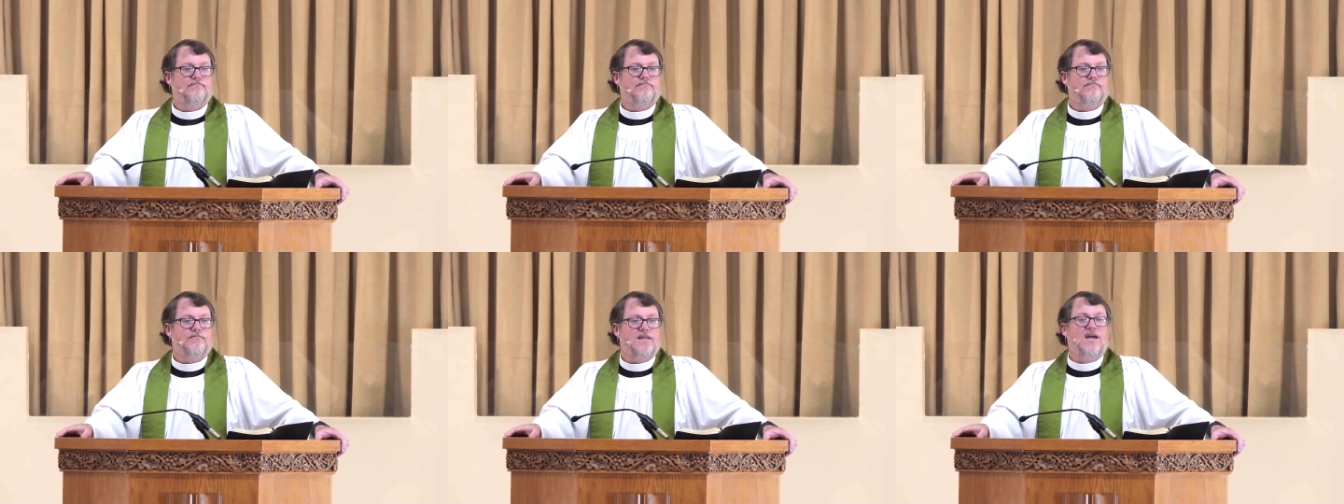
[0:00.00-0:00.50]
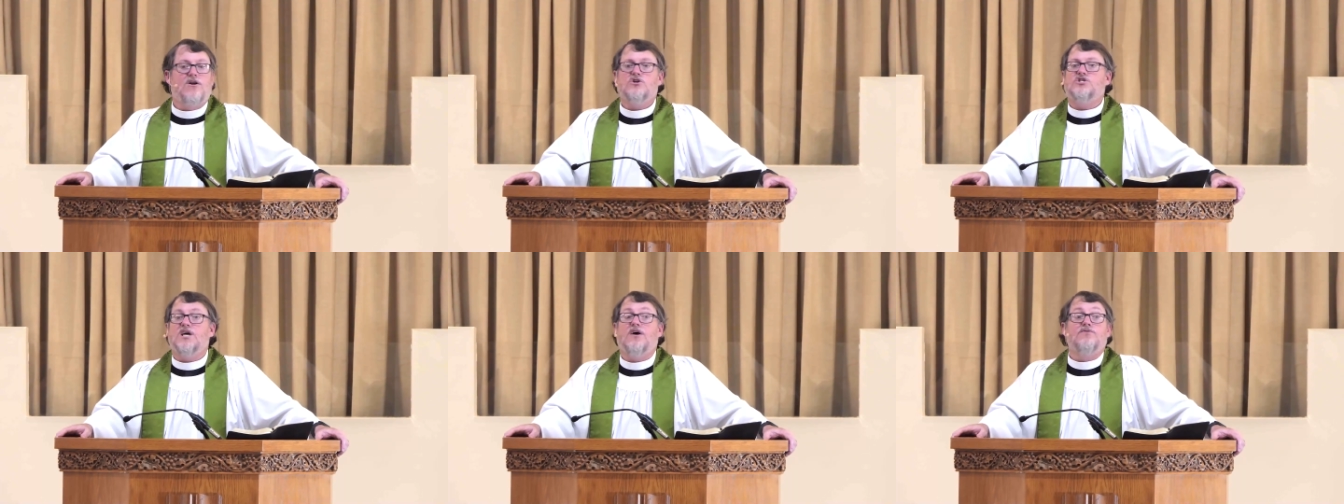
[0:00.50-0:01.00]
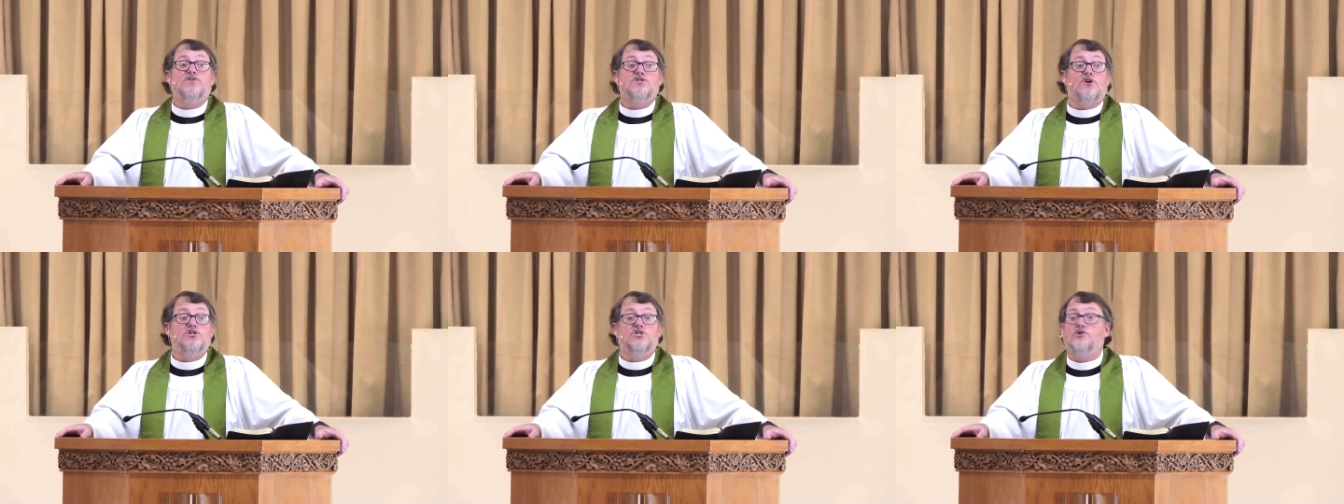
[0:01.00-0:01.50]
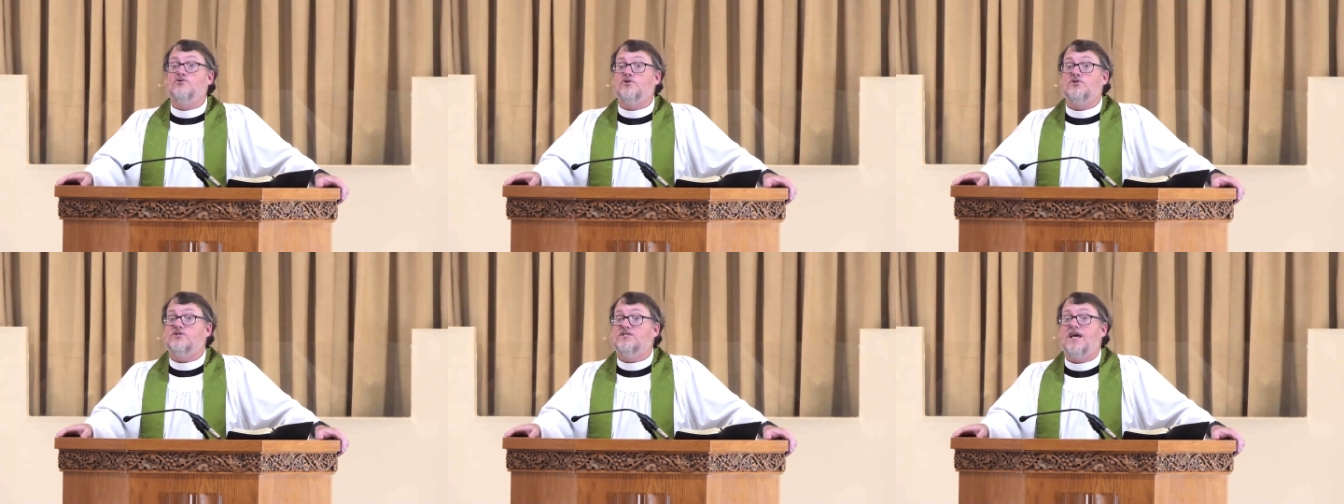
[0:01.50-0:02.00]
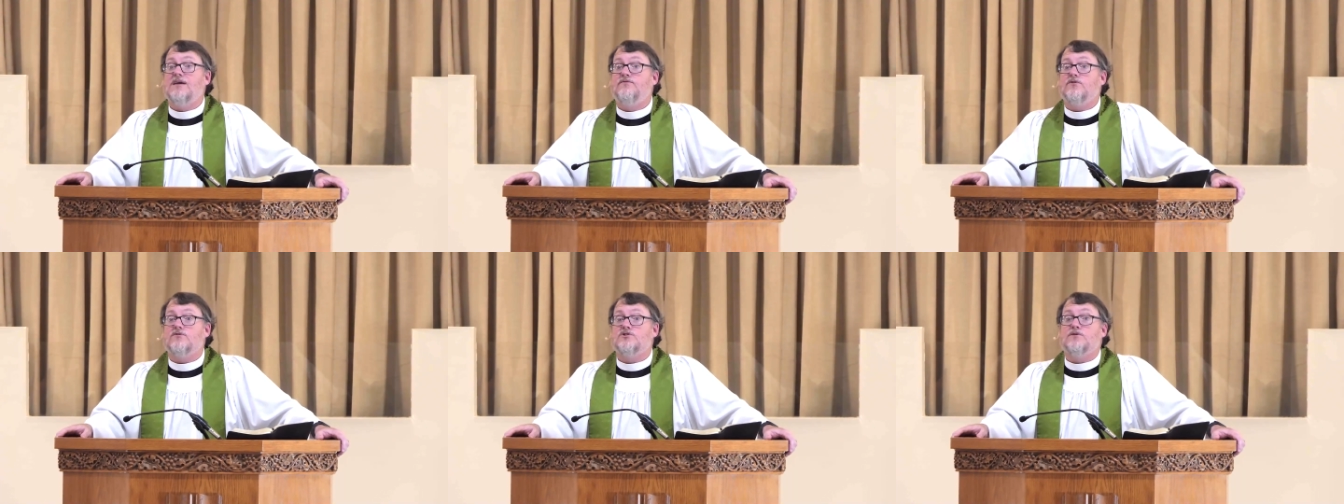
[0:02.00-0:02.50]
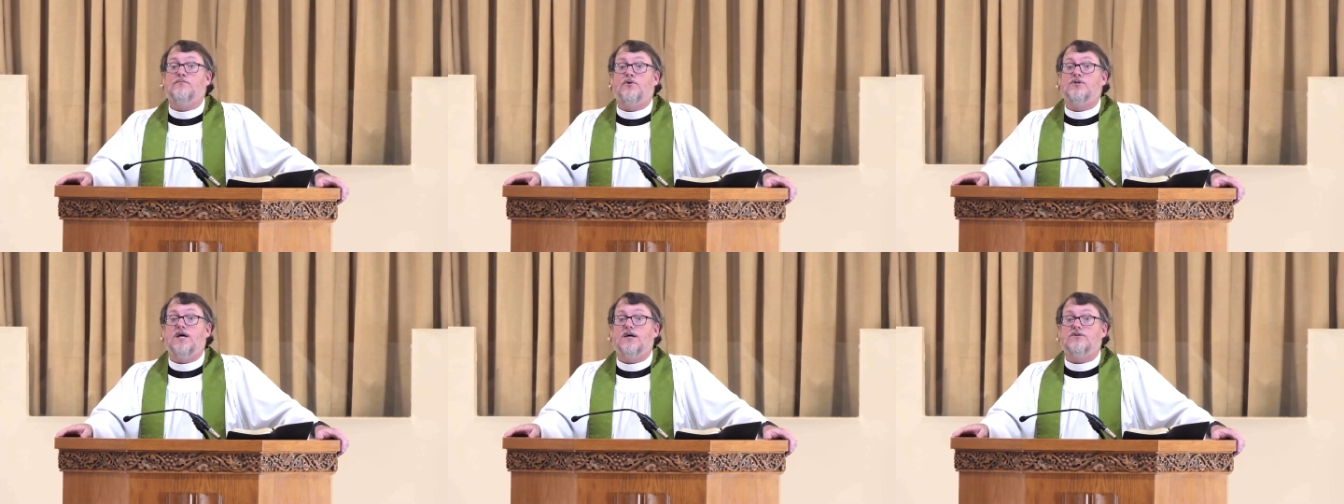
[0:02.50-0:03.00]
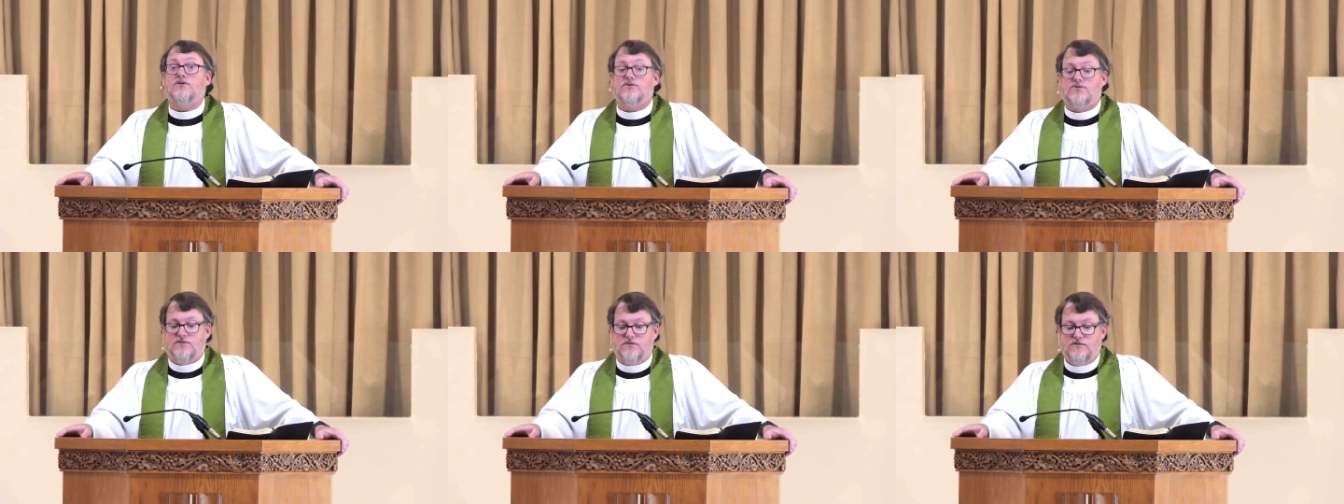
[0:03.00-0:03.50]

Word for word: and ourselves as our children's saviors and protectors.